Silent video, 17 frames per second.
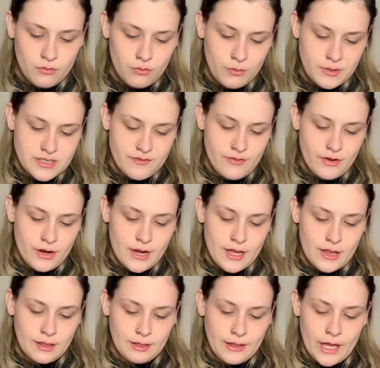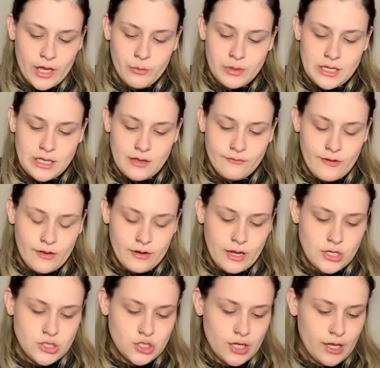Oh, it's a very liquidy
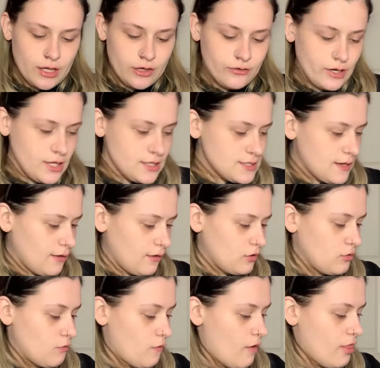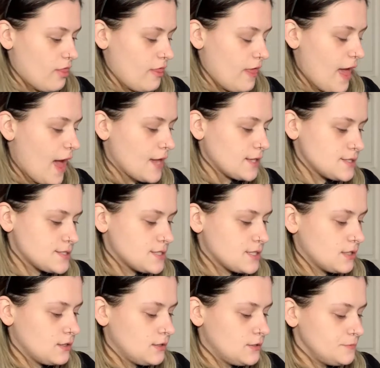foundation, I can already tell you
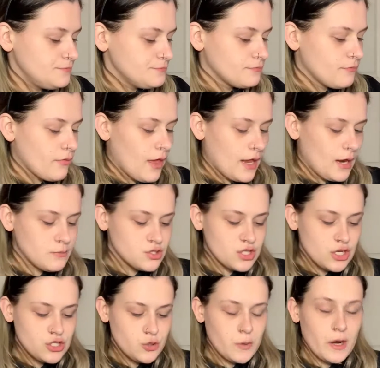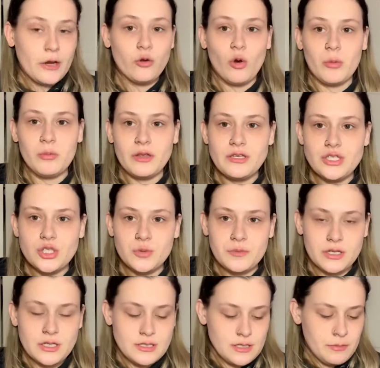that. And I'm just going to do what I normally do.
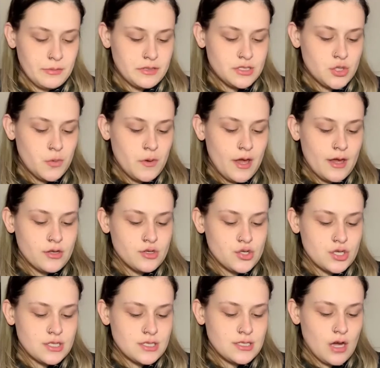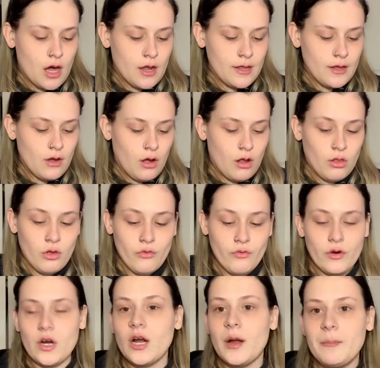I'm going to dip into it and just dot it all
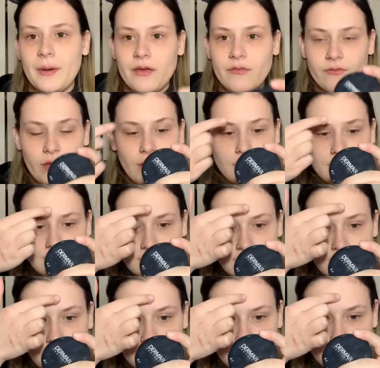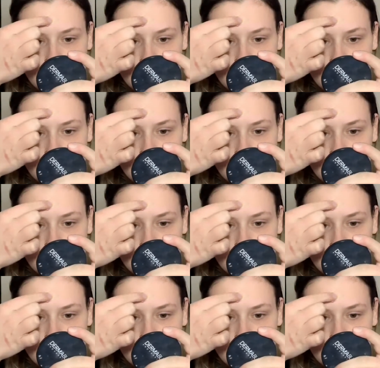over my face.